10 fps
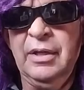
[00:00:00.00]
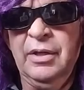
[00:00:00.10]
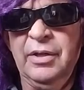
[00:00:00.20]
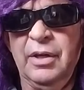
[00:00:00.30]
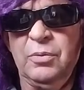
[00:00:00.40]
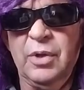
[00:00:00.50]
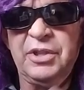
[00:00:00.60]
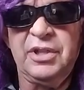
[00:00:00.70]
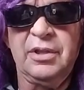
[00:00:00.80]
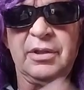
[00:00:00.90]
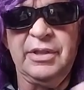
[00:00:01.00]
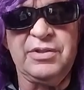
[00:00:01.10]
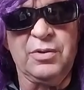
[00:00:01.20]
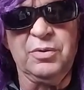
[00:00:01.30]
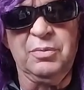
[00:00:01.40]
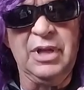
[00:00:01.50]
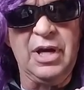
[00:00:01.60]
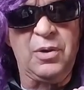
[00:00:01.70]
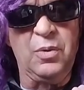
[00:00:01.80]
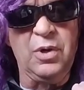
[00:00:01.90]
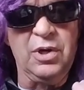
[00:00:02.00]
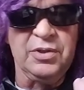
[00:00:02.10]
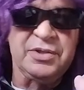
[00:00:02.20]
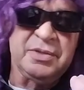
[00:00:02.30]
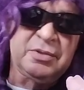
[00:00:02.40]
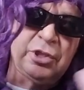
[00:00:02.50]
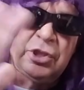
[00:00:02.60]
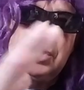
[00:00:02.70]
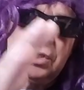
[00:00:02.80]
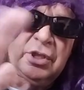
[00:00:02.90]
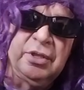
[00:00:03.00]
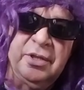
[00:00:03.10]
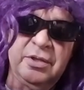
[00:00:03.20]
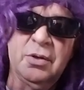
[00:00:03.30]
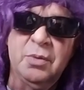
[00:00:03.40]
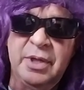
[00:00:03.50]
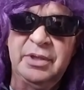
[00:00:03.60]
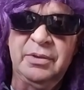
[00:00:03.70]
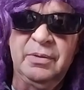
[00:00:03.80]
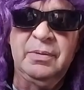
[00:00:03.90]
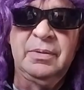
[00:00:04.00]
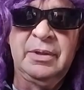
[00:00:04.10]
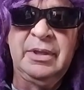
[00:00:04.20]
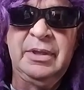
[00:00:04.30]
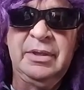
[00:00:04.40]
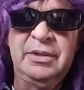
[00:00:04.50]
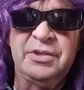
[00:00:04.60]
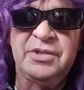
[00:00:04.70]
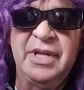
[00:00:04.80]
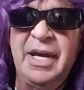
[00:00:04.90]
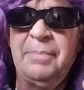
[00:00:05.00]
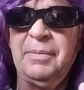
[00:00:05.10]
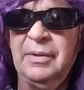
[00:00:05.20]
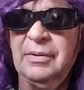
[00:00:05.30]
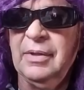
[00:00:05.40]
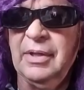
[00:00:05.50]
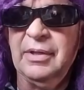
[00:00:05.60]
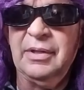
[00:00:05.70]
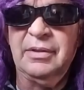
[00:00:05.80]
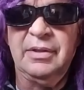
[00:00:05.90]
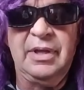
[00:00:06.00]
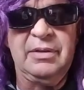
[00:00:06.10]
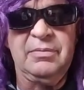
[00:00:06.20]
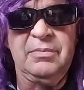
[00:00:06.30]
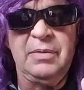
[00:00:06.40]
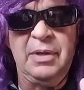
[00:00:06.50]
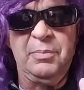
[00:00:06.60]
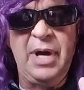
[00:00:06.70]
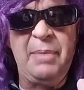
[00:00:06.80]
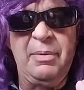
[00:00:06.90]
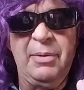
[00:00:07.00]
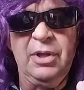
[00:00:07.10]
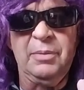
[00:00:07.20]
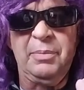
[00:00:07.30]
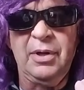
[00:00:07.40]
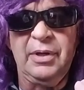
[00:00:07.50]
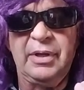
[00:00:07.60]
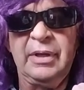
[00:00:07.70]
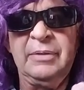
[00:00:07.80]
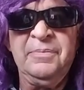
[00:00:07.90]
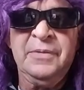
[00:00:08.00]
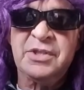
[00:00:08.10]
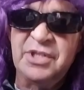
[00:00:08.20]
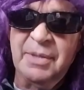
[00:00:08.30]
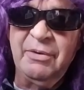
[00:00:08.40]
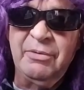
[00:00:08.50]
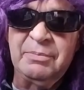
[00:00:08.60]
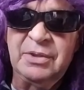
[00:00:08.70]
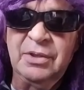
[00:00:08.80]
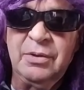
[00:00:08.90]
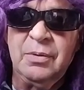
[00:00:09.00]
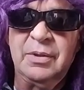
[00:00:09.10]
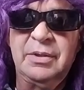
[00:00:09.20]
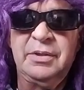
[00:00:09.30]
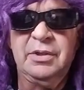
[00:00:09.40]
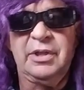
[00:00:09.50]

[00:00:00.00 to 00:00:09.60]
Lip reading: rushing all these old block walls. It's, you don't want it to snap and pop them all apart. Some of them do. You're